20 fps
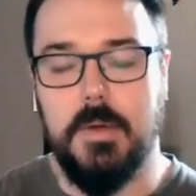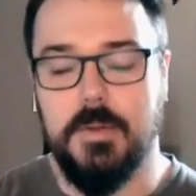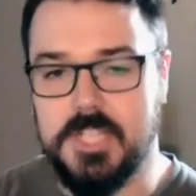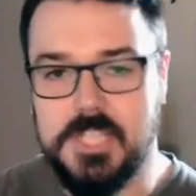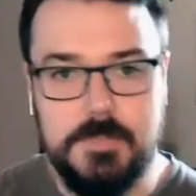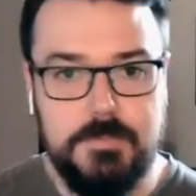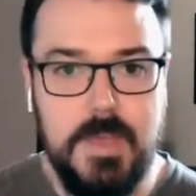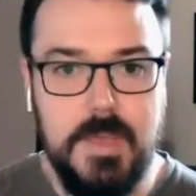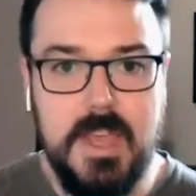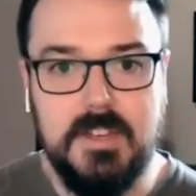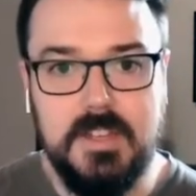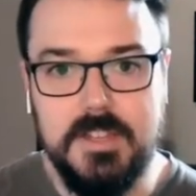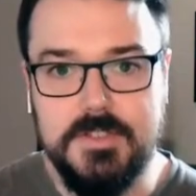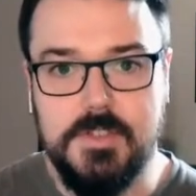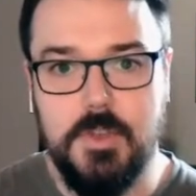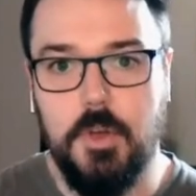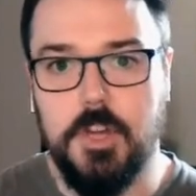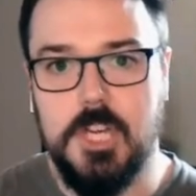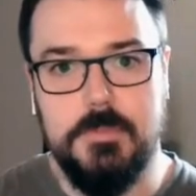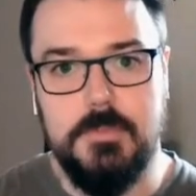I would expect
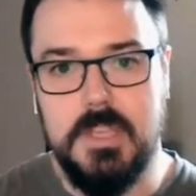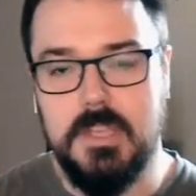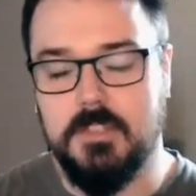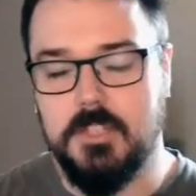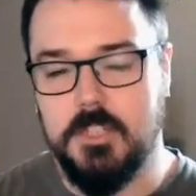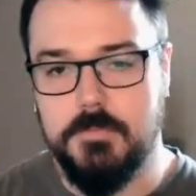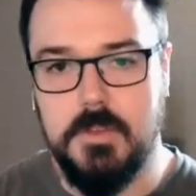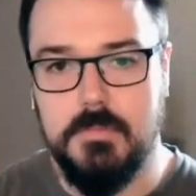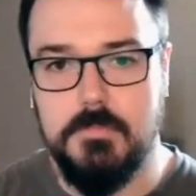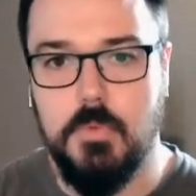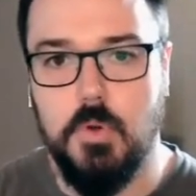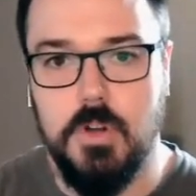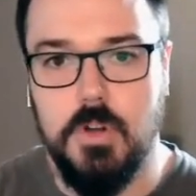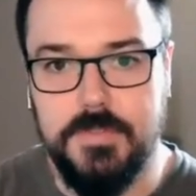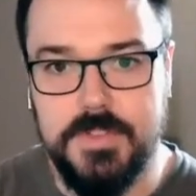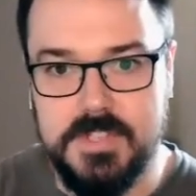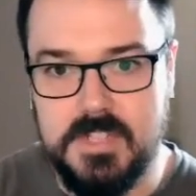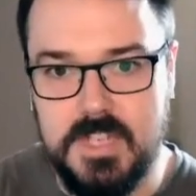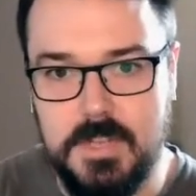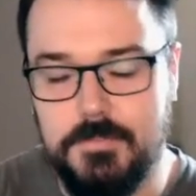he's going to be a little bit
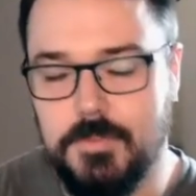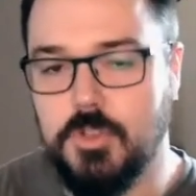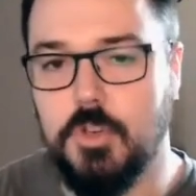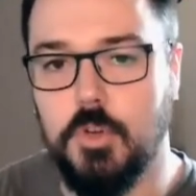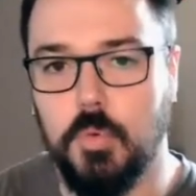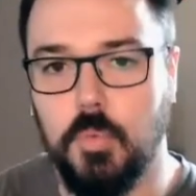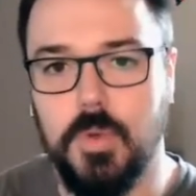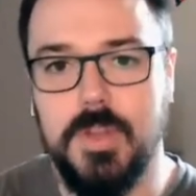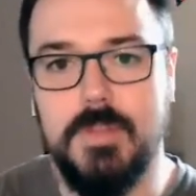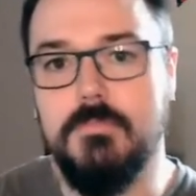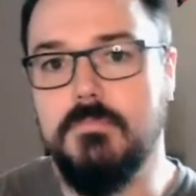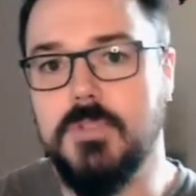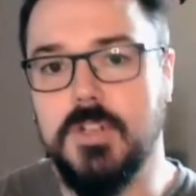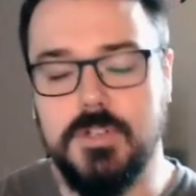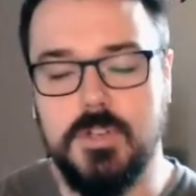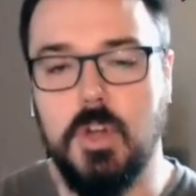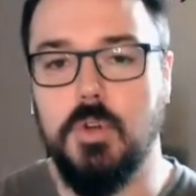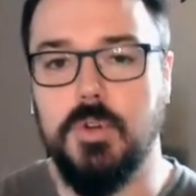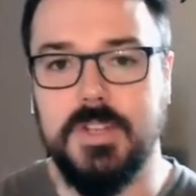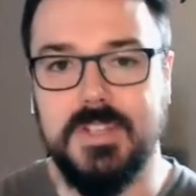more of his typical
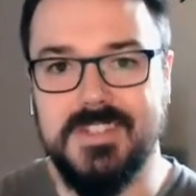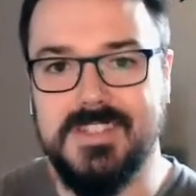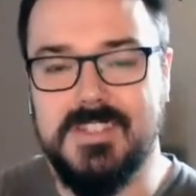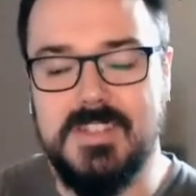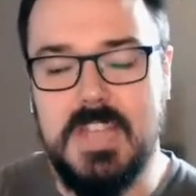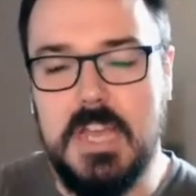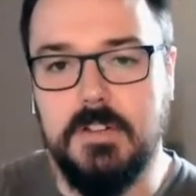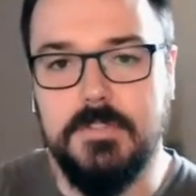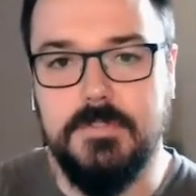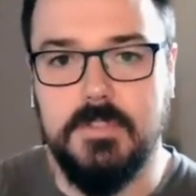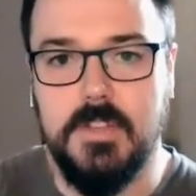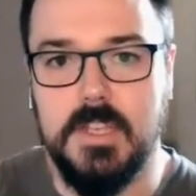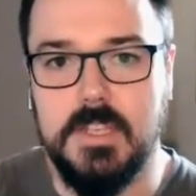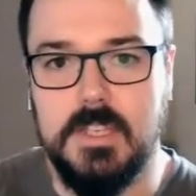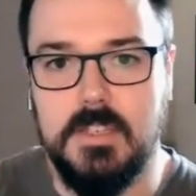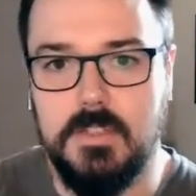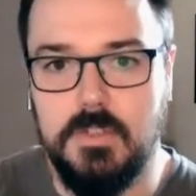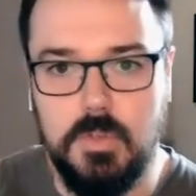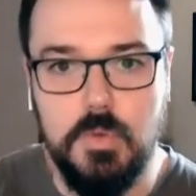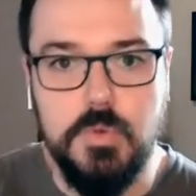rim deterring self,
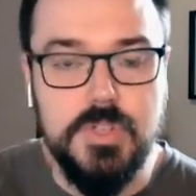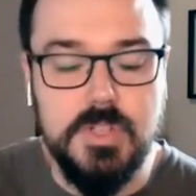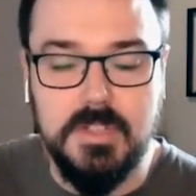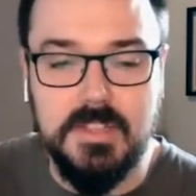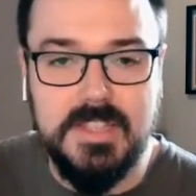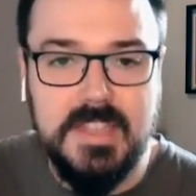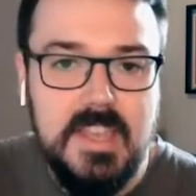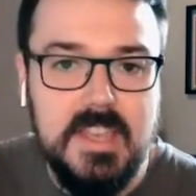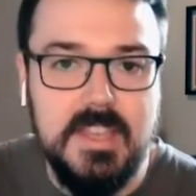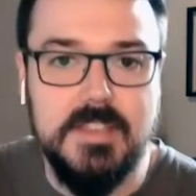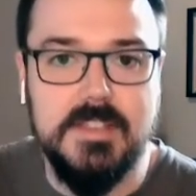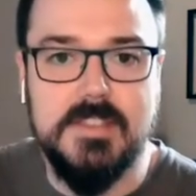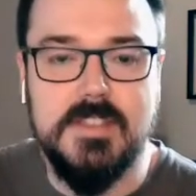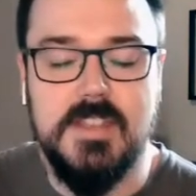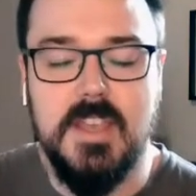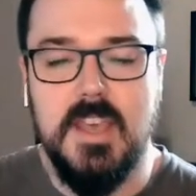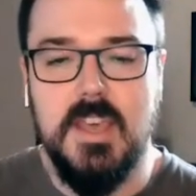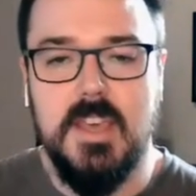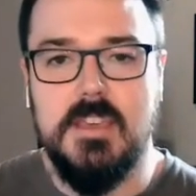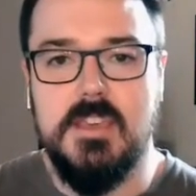like he usually
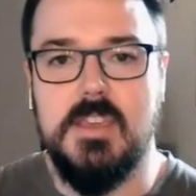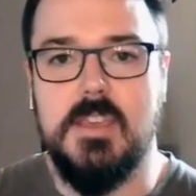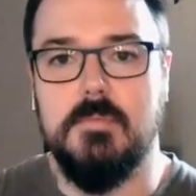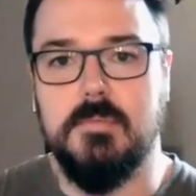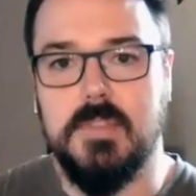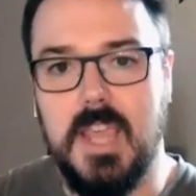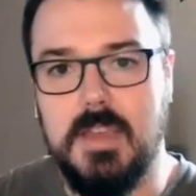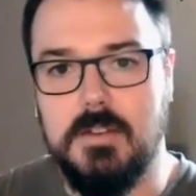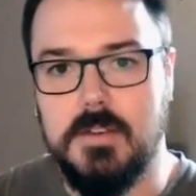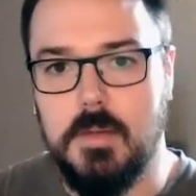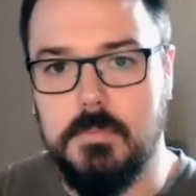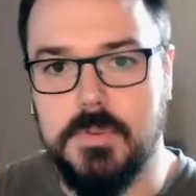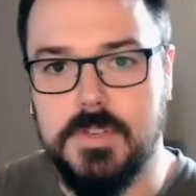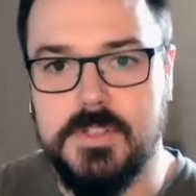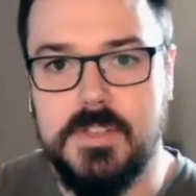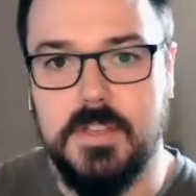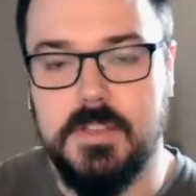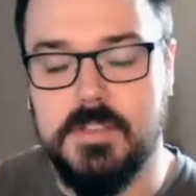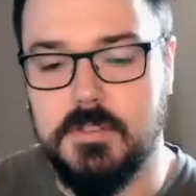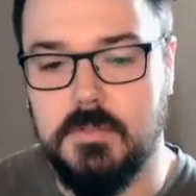is in game
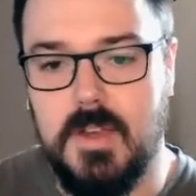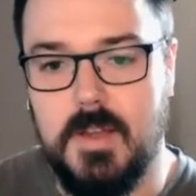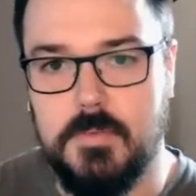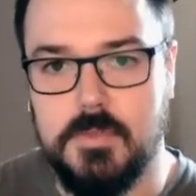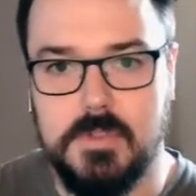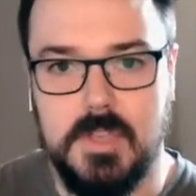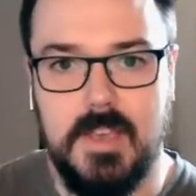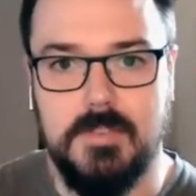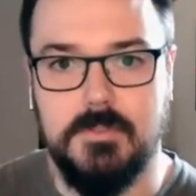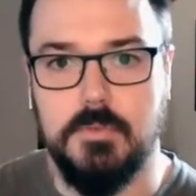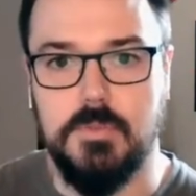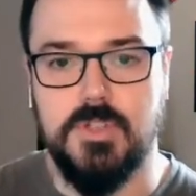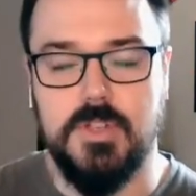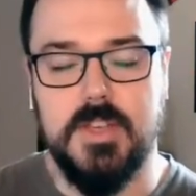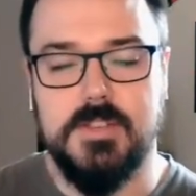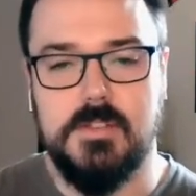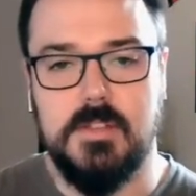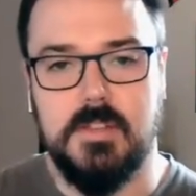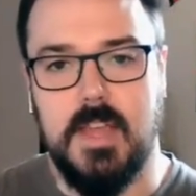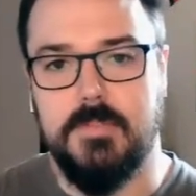number six. And the Raptors will have to
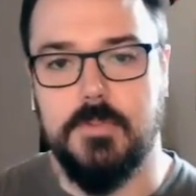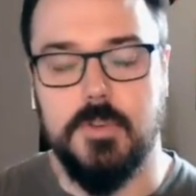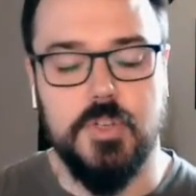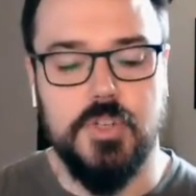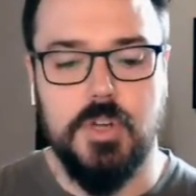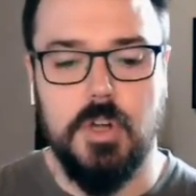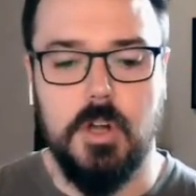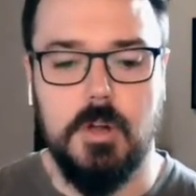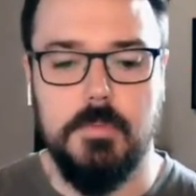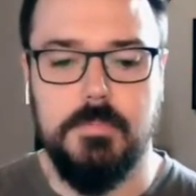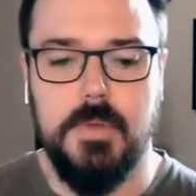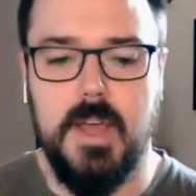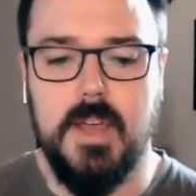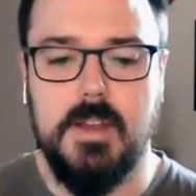adjust to that for sure.